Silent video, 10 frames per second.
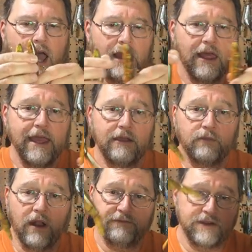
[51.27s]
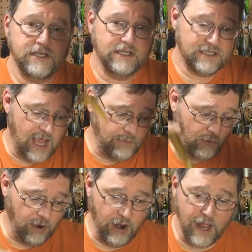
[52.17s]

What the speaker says: I like, when I'm fishing this topwater,